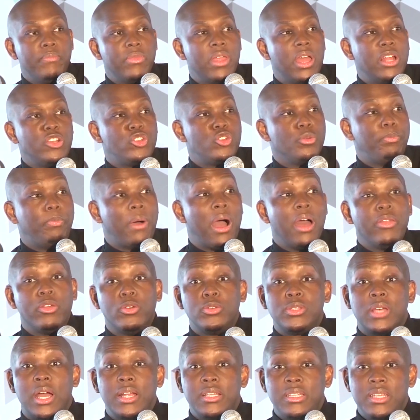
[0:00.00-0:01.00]
And to buy
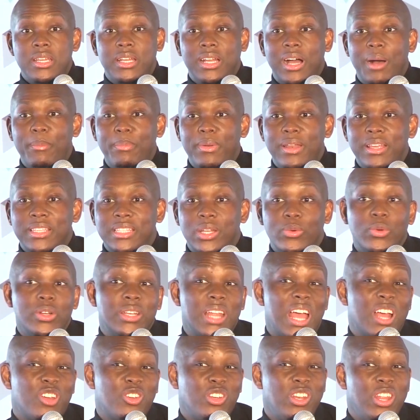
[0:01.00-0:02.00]
those IT companies, they
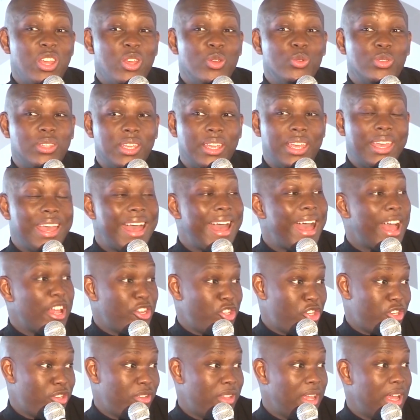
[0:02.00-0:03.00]
weren't actually using
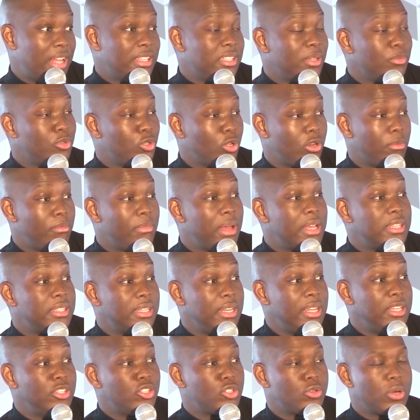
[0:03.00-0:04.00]
cash. They had some sort of
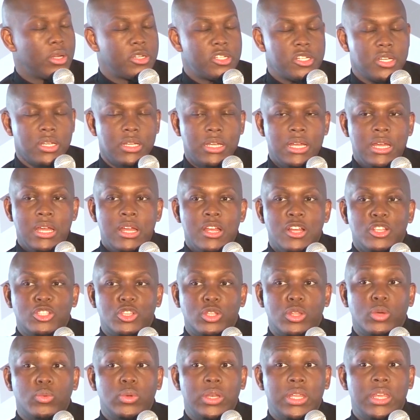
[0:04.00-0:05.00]
mezzanine structure.
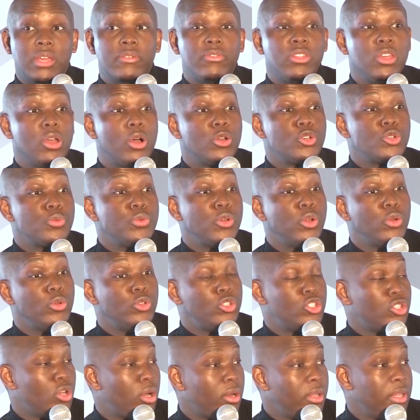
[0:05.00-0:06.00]
So they would give the entrepreneur who
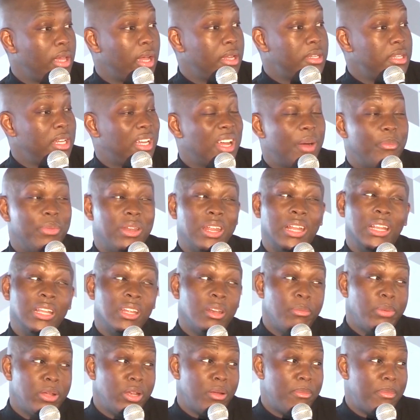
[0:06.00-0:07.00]
started the IT company a
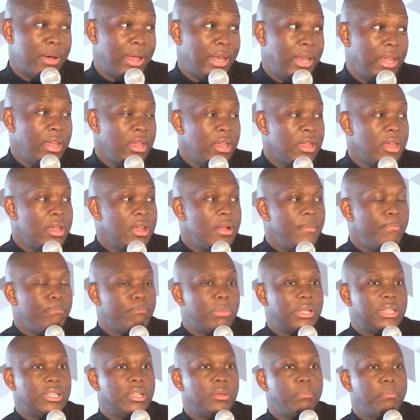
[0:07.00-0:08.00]
little bit of money,
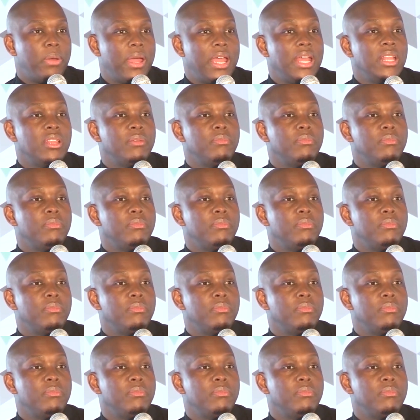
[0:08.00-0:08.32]
but they'd pay